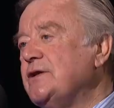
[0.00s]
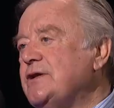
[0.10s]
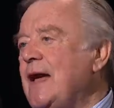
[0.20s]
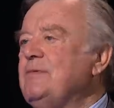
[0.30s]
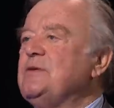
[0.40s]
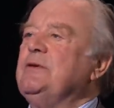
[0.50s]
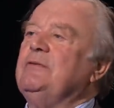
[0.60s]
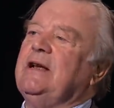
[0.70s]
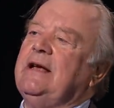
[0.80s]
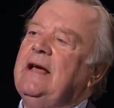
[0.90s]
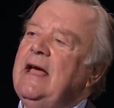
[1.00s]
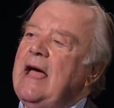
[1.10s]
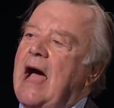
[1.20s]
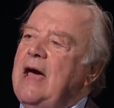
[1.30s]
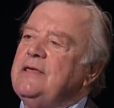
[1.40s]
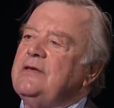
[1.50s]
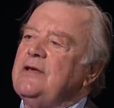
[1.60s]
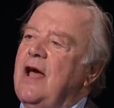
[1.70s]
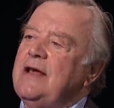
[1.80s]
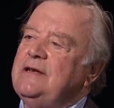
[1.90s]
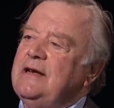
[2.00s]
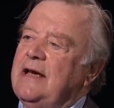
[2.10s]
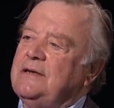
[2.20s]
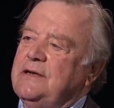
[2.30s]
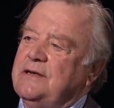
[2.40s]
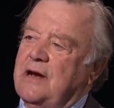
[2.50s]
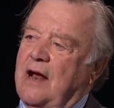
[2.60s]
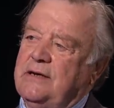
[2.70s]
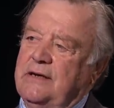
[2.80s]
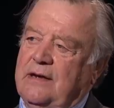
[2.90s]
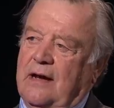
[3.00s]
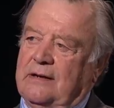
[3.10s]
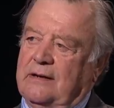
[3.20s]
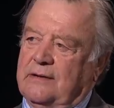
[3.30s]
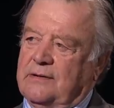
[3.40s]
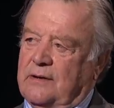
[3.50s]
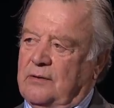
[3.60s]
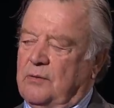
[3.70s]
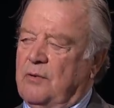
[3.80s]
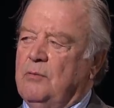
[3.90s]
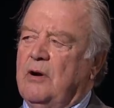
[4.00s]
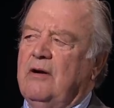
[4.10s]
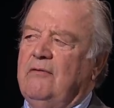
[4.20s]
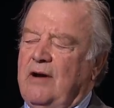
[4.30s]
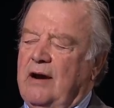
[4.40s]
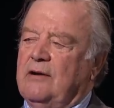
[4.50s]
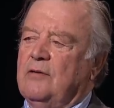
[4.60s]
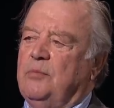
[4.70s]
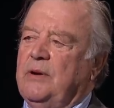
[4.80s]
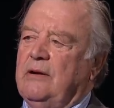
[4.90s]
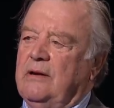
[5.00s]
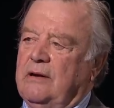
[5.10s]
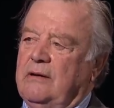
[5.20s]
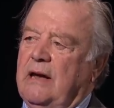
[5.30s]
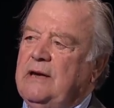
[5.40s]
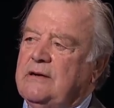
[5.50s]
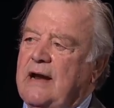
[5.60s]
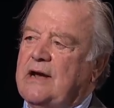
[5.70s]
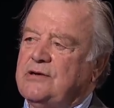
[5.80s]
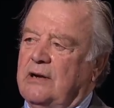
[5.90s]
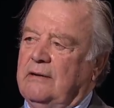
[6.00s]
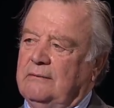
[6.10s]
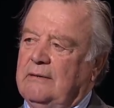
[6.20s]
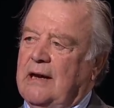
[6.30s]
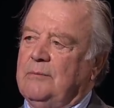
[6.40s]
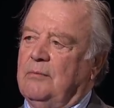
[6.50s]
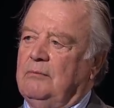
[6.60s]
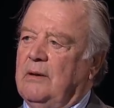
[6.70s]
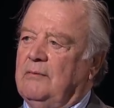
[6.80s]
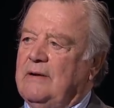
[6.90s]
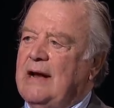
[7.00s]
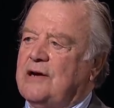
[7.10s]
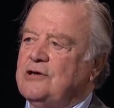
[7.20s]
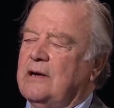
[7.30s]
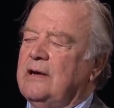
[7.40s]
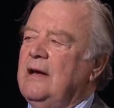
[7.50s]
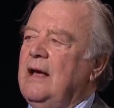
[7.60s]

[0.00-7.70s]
establishment, really. I think the nineteen eighties and nineteen nineties were a very good period, internationally and nationally.